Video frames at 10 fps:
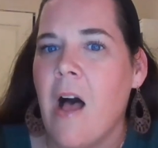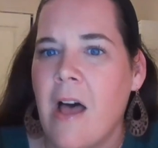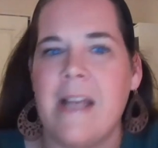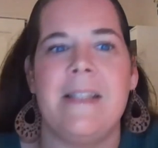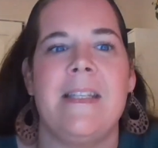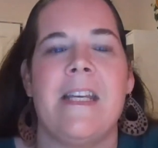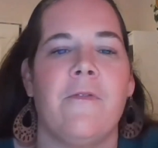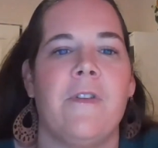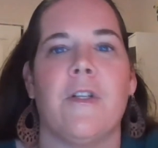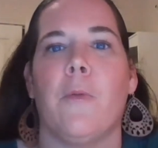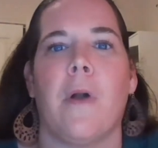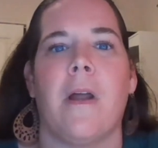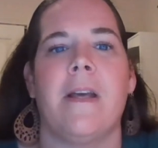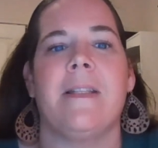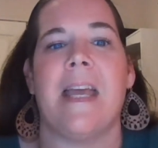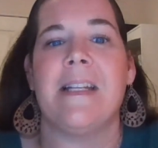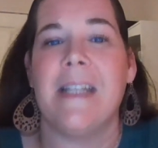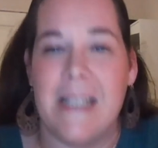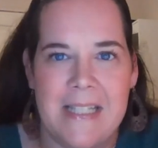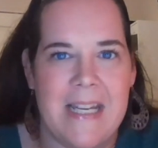on Etsy in physical products, and
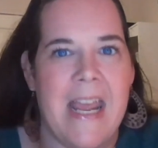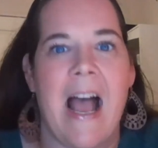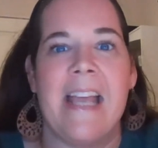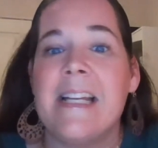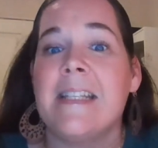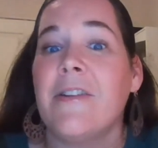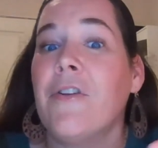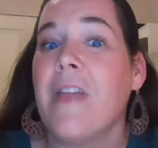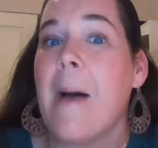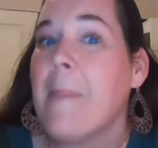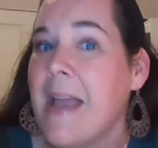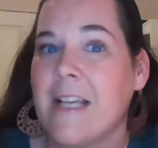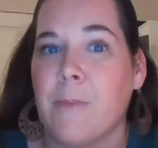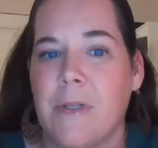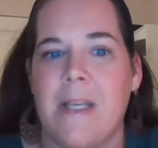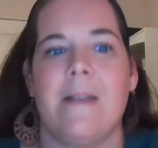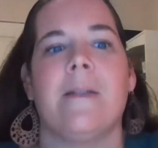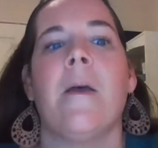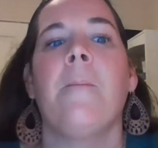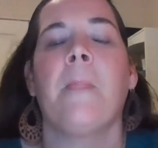to this day, I consider that my
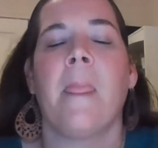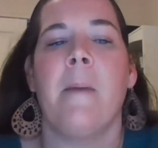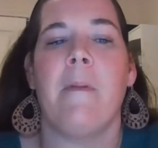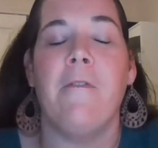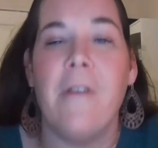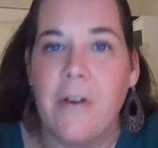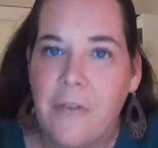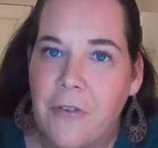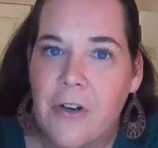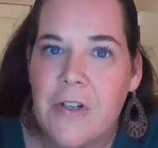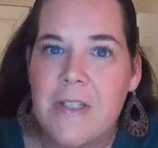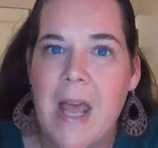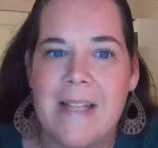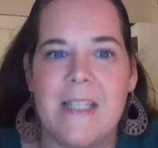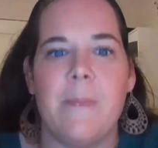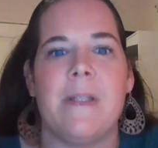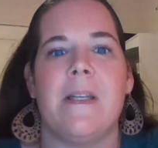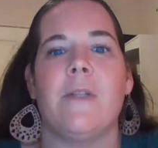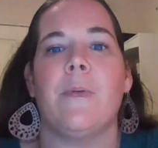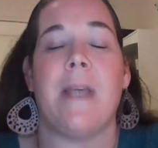expertise. My very first Etsy
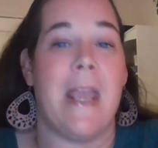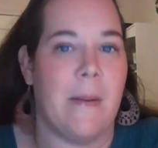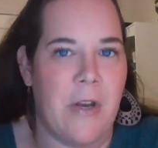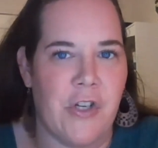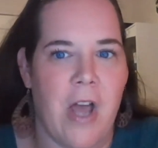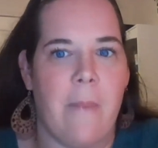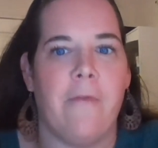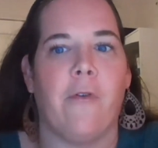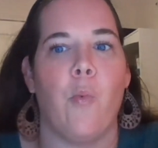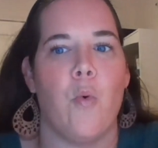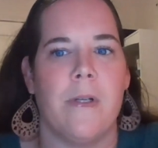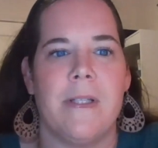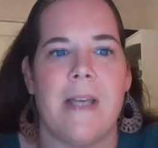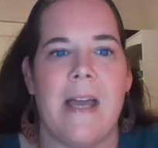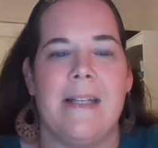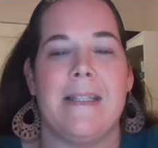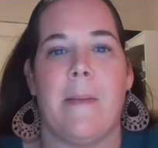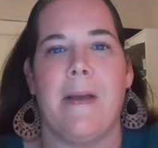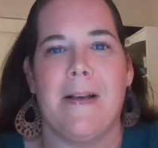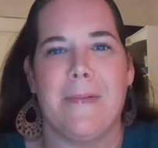business was a handmade shop for wood signs
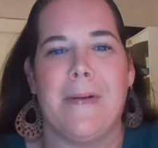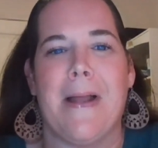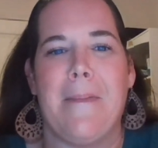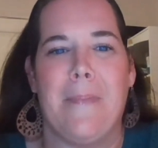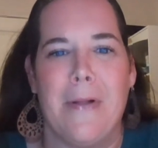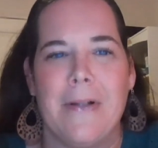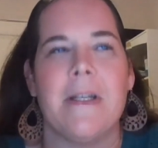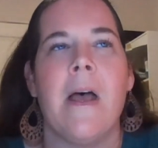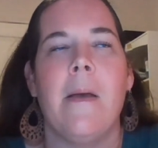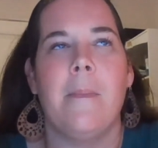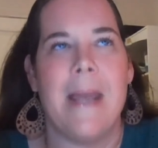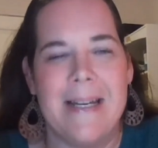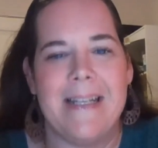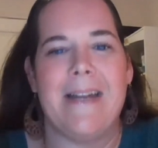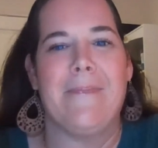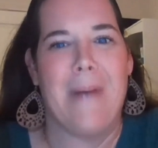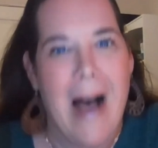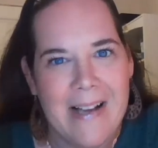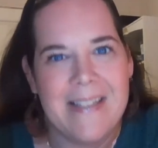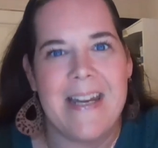that my husband and I built, painted,
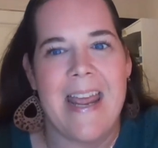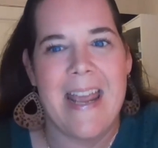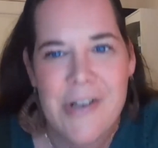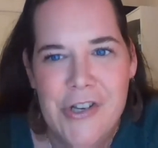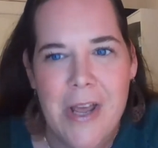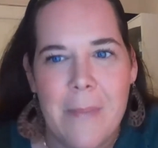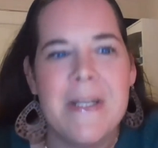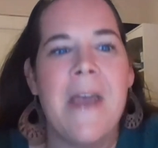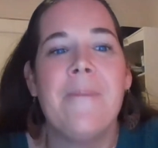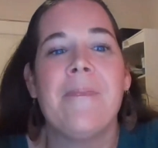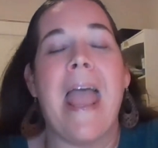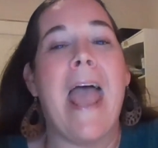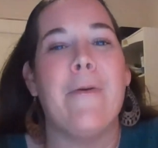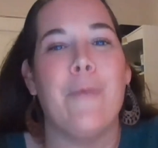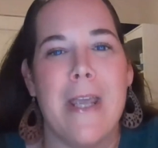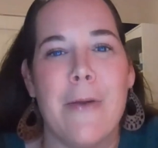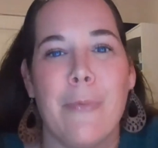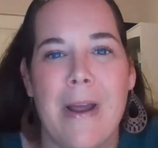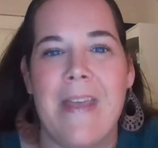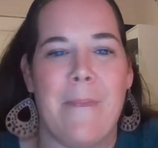boxed, and shipped. And we
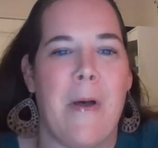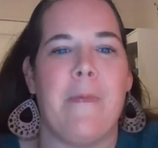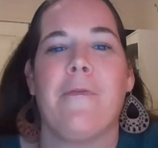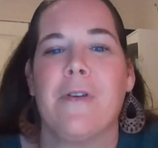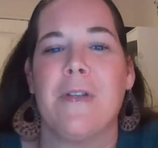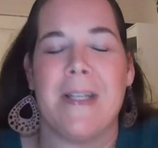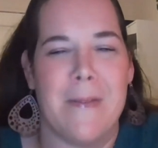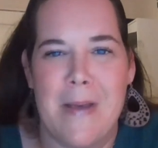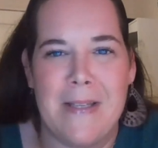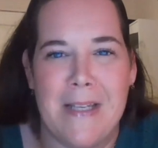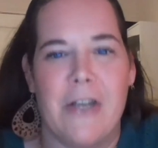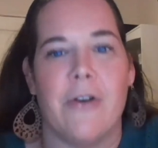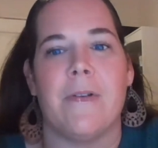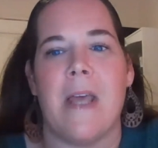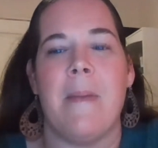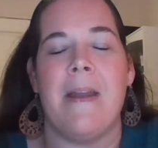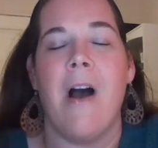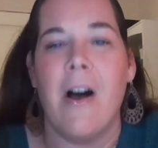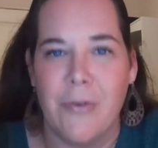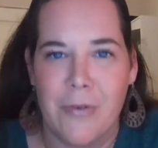ran that puppy for 6 amazing years and made
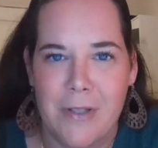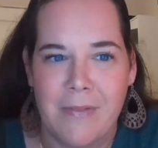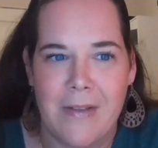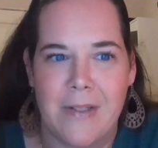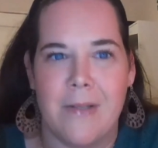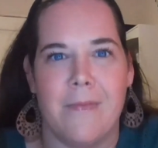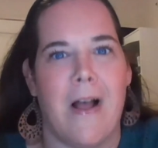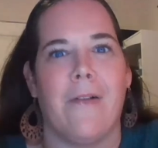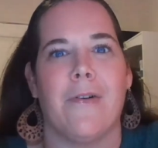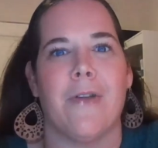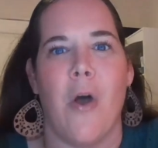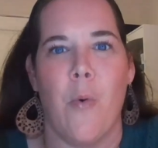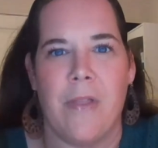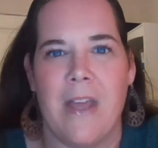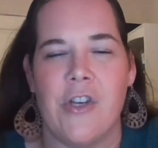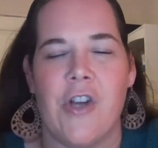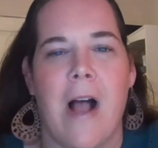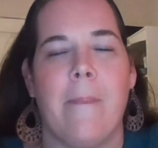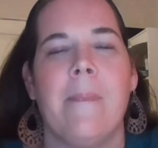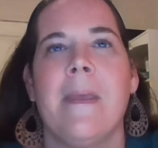hundreds of thousands of dollars with that
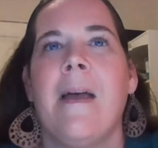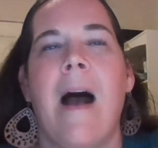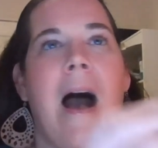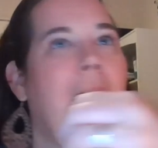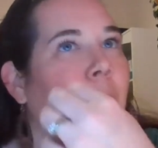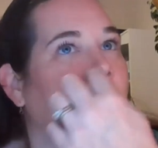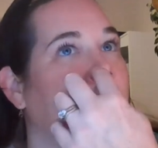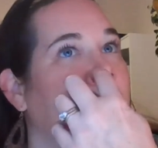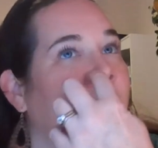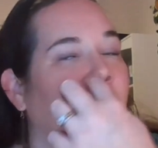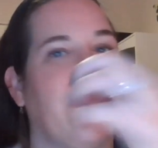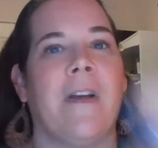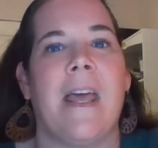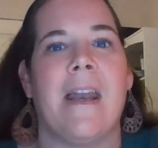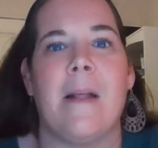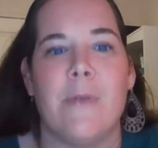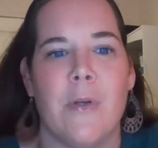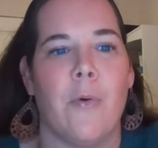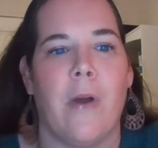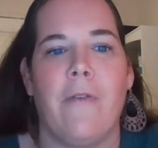shop. I will never forget it. I'm
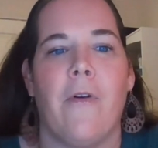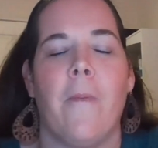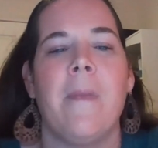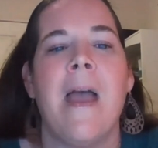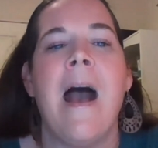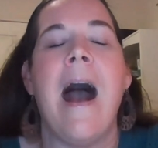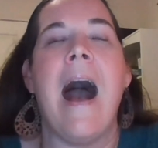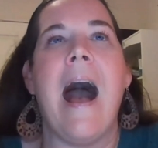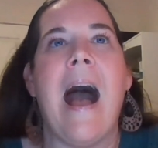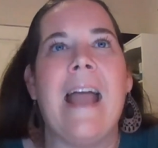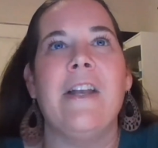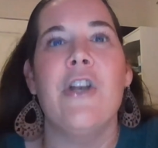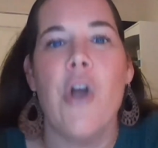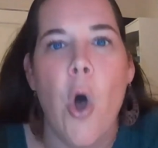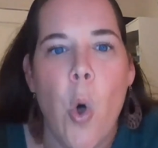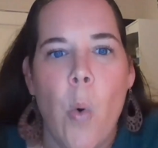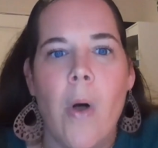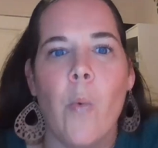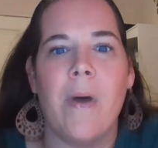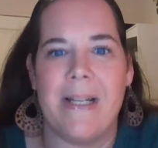so grateful. I
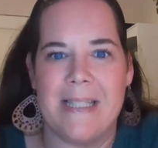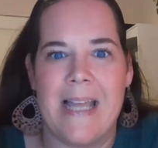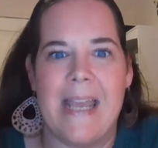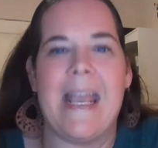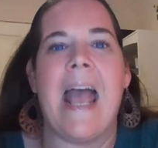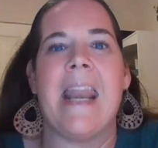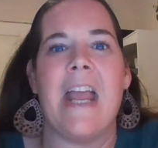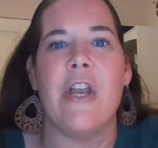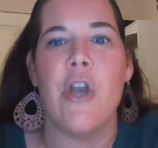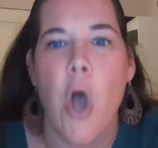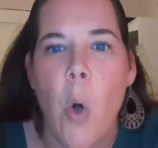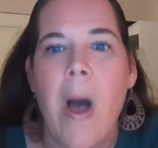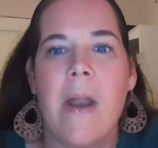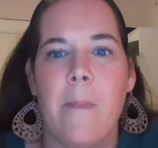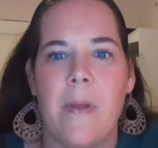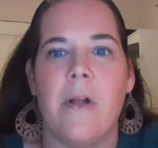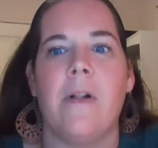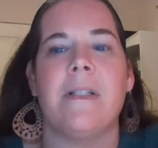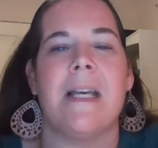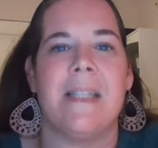know what it's like, and I know how to
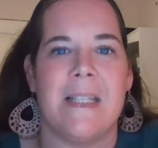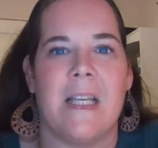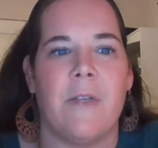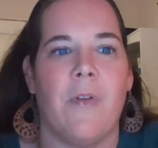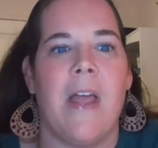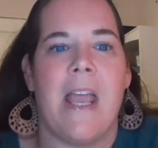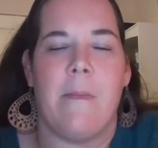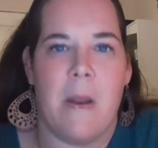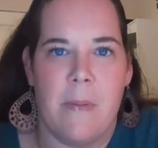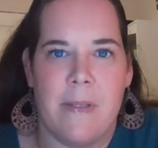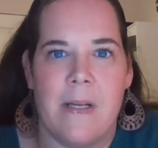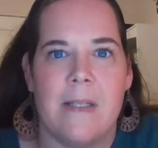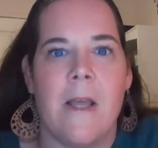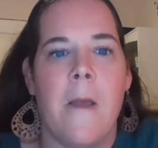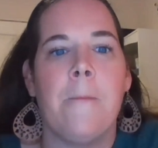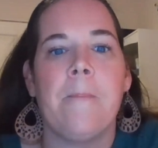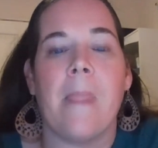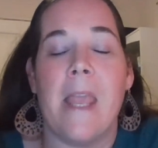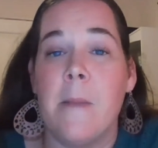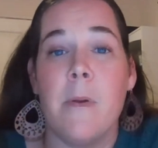build a successful handmade business.
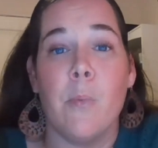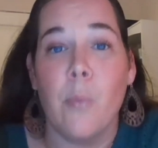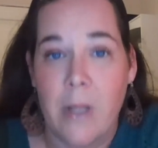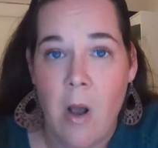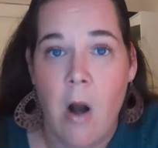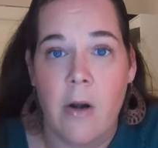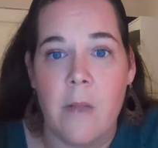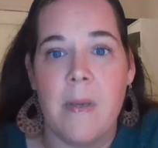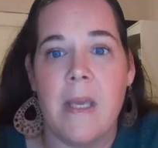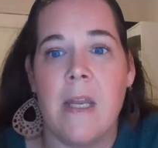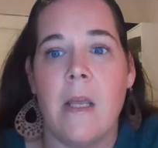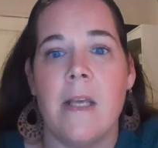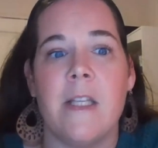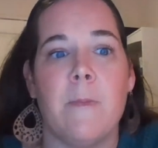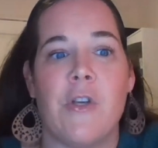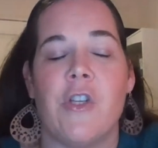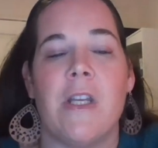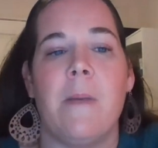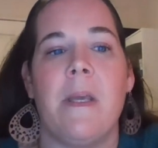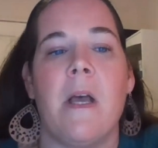It can be really hard in the beginning,
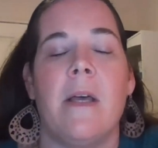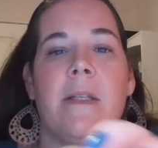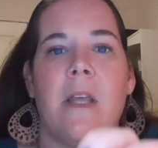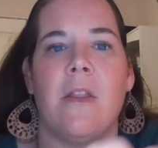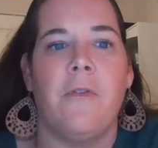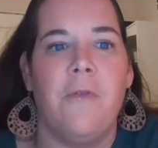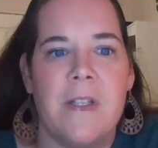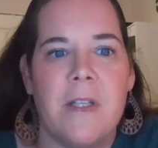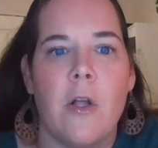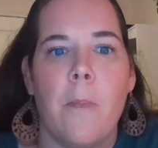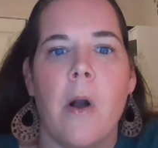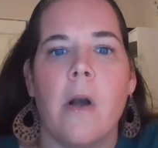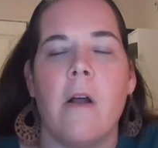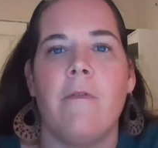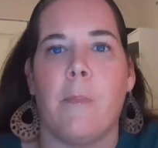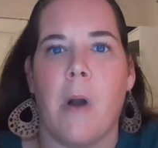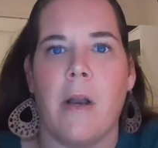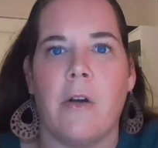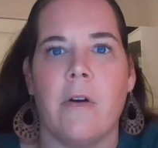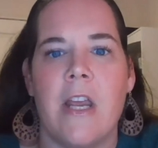especially because the physical part of the
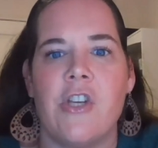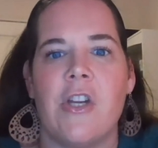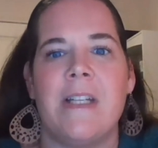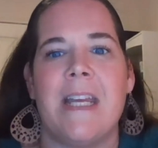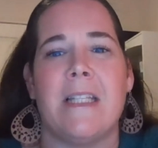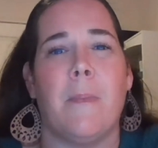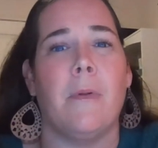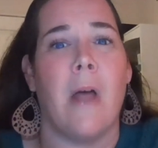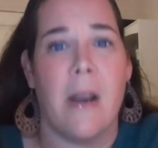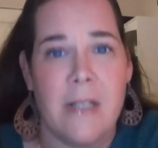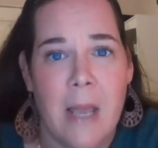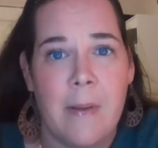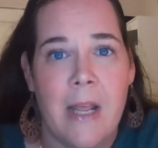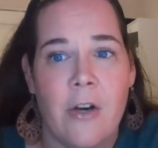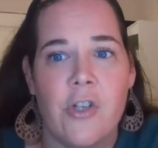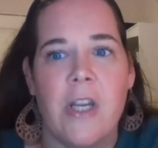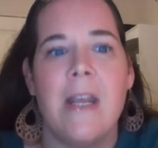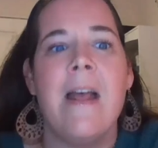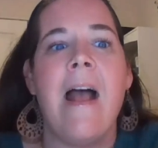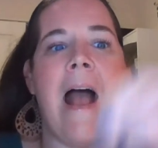product creation takes up a lot of time and
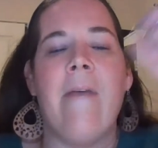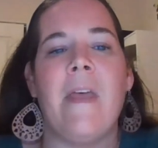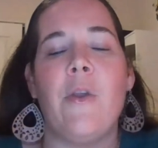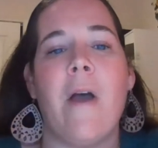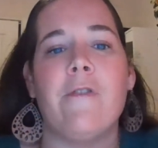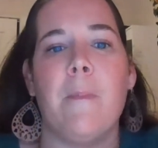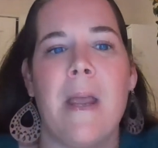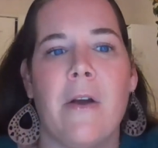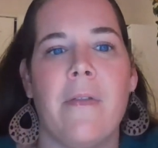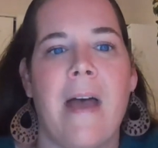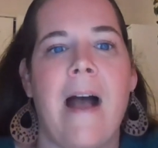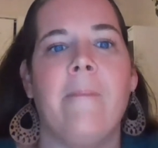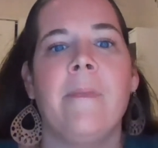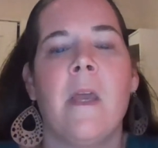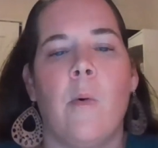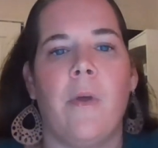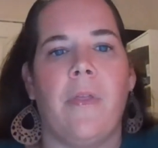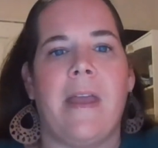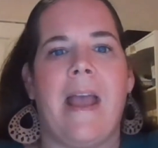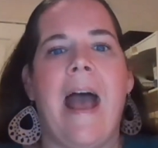energy. And then you have to pair that
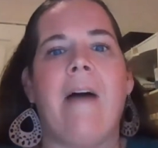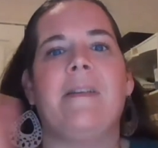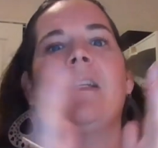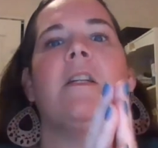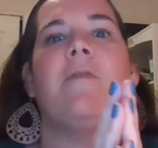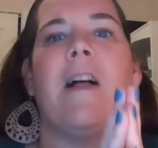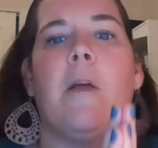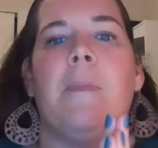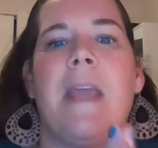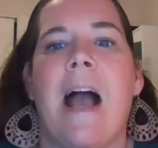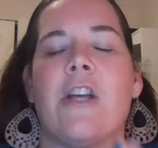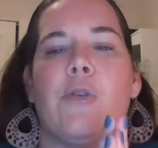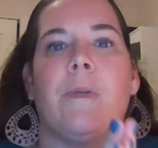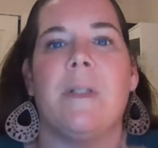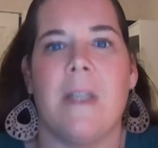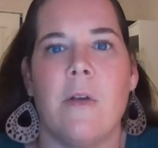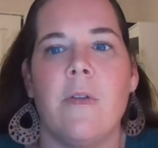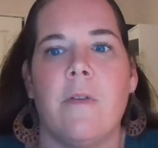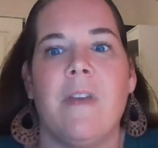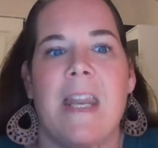with like having to develop the actual
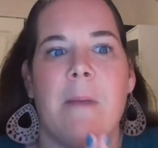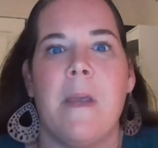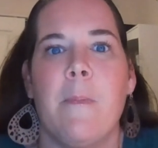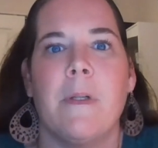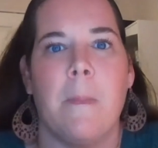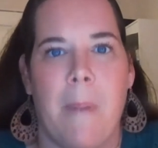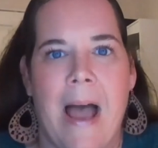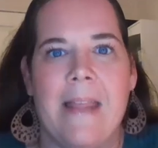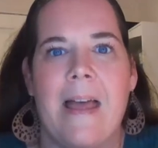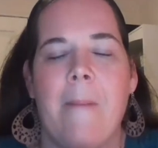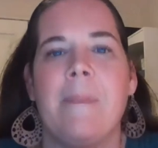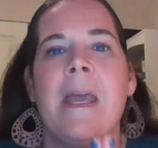skills of getting people to buy them.